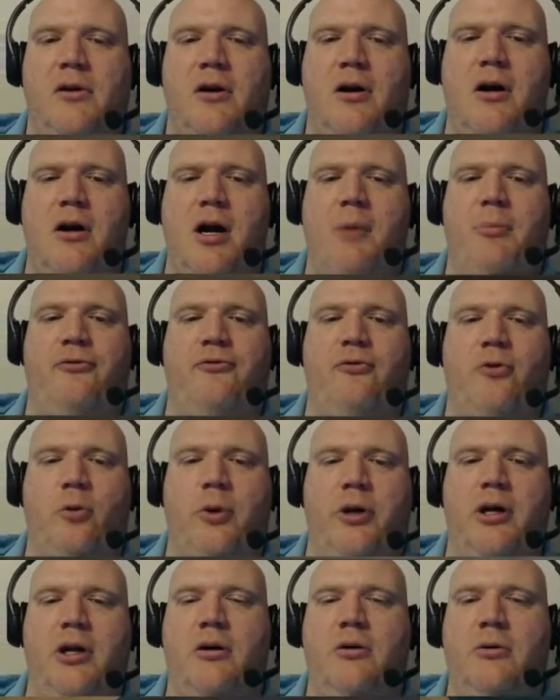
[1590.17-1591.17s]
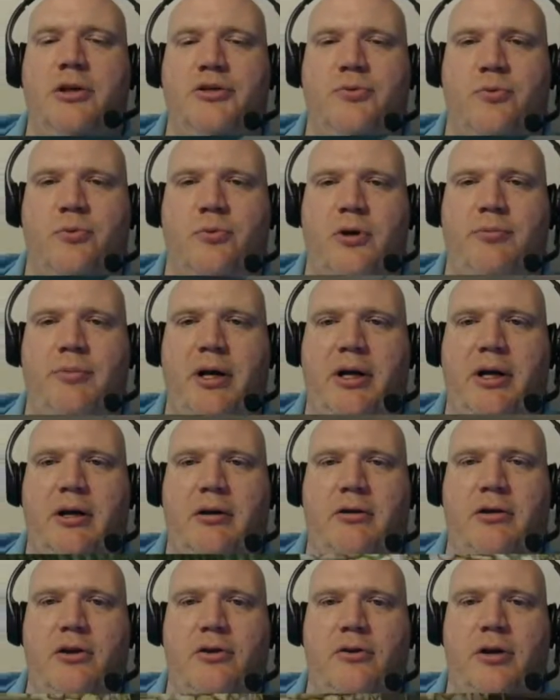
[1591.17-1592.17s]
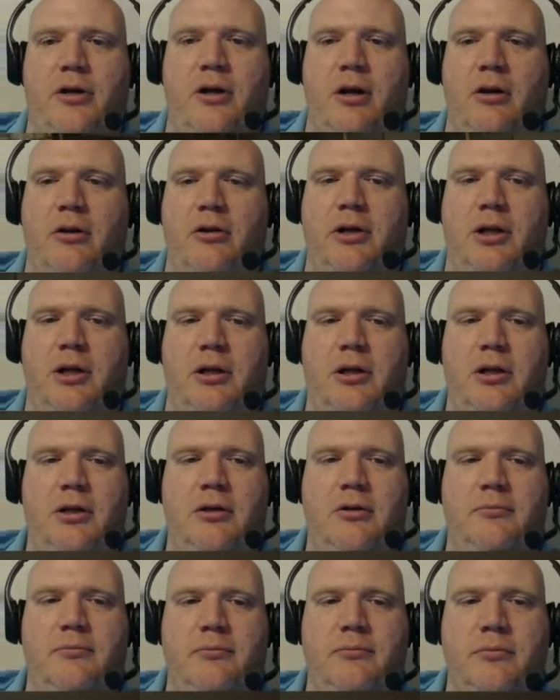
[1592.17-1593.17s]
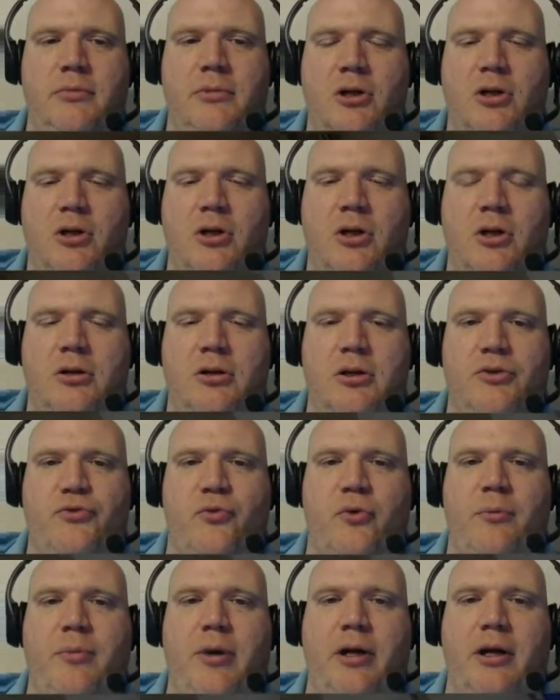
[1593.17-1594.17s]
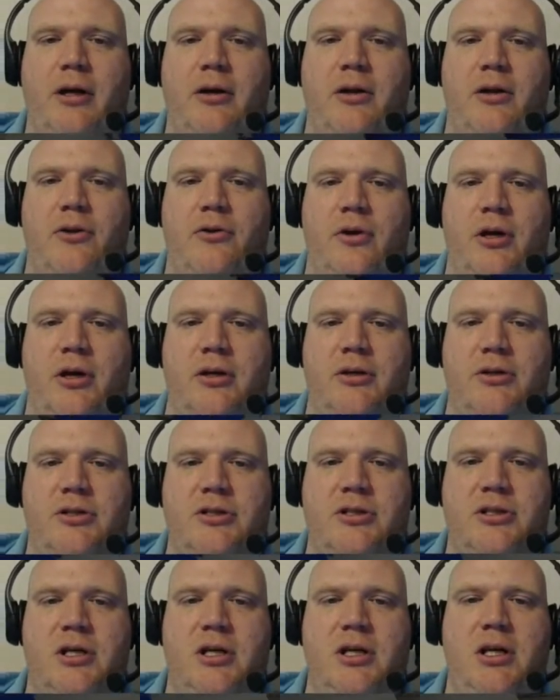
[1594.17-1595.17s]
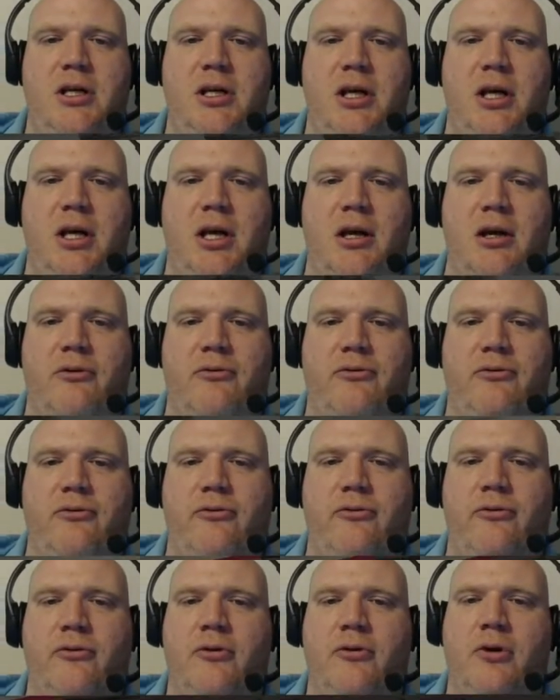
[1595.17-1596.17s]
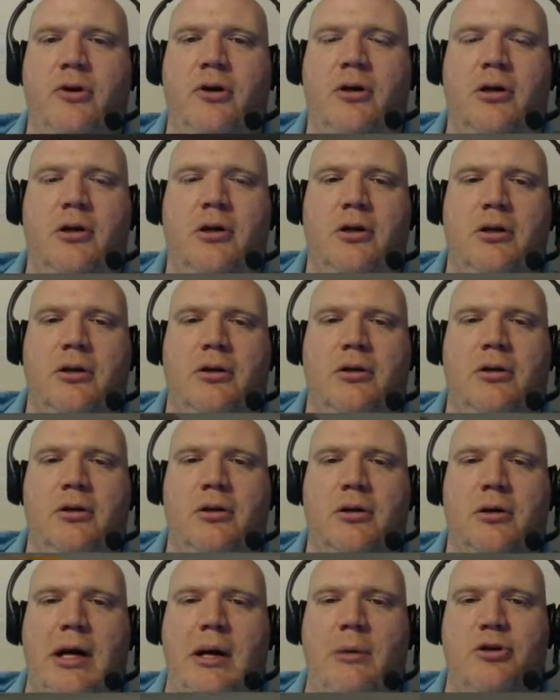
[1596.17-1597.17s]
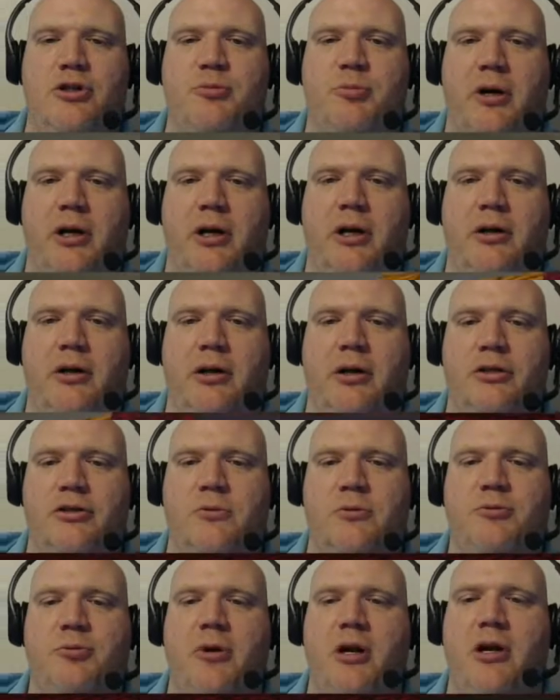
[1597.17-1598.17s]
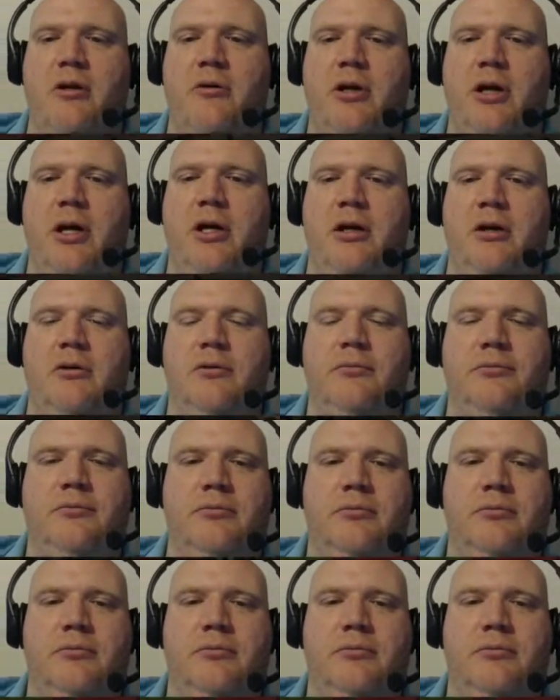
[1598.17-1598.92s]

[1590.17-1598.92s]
Alright, before we go, let's run back down to the other end, not looking at him. Let's run back down to the other end and see how we're spreading down here. So we're spreading okay here.